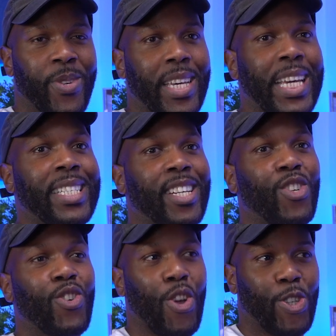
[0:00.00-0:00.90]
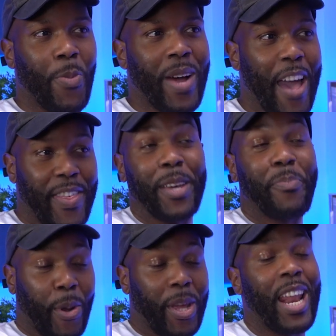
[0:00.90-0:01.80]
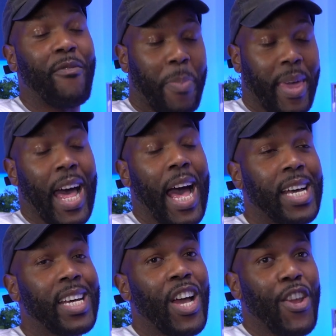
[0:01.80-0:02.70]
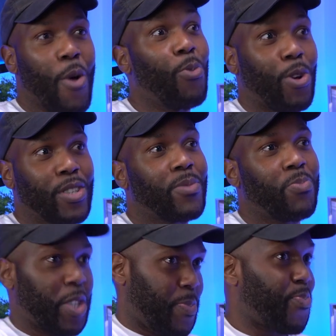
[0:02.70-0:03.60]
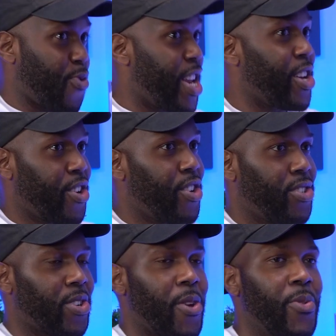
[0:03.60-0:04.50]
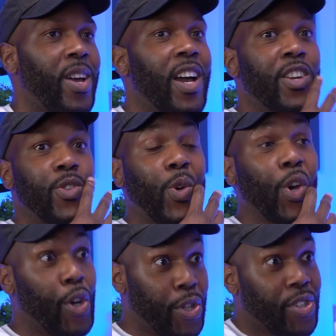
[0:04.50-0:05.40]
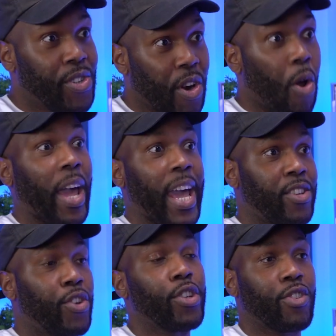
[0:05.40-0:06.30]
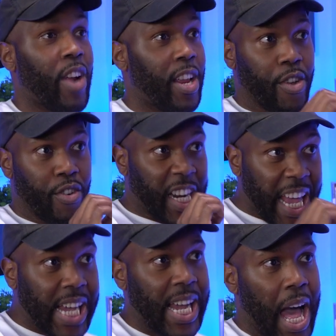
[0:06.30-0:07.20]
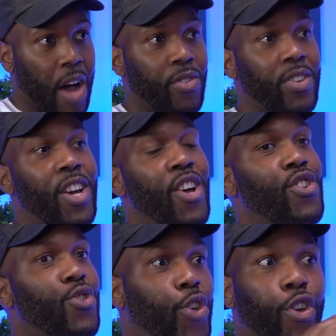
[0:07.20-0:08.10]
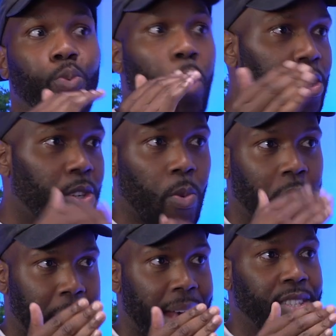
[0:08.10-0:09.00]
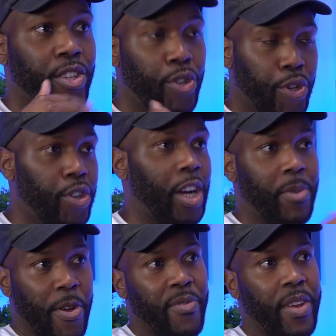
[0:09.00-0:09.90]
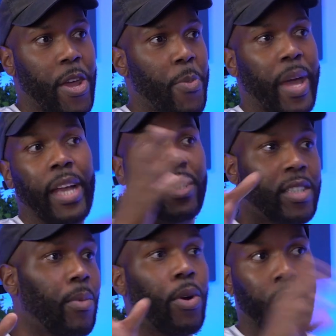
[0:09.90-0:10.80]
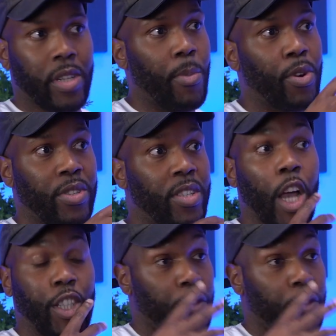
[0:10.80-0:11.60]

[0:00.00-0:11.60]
He did a good job. But I think building an MVP that, was pretty good. So you could log in, you could create a unique account, you could one-to-one message, you could upload a video pitch, and someone could come on and search.